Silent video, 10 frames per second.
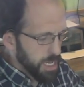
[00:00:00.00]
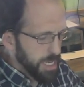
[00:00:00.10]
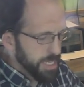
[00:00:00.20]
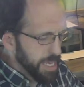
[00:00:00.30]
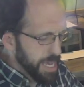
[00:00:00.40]

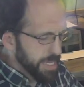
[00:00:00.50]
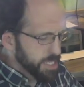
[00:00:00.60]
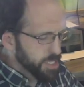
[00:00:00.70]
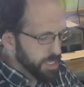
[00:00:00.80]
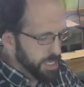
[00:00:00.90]
the
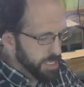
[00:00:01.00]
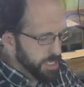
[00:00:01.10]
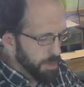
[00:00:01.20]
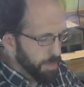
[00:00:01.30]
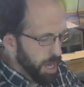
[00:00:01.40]
answer is,
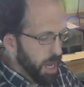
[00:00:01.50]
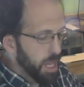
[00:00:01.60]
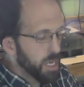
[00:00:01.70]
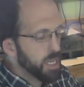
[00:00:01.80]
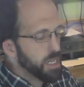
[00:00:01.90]
I'm
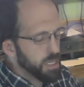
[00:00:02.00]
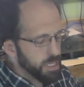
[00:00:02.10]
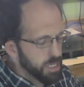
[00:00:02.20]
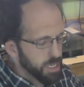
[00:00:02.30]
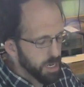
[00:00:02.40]
not.
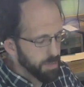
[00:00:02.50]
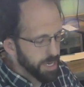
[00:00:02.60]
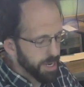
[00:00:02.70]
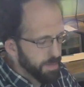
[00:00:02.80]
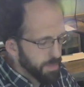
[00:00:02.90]
I mean,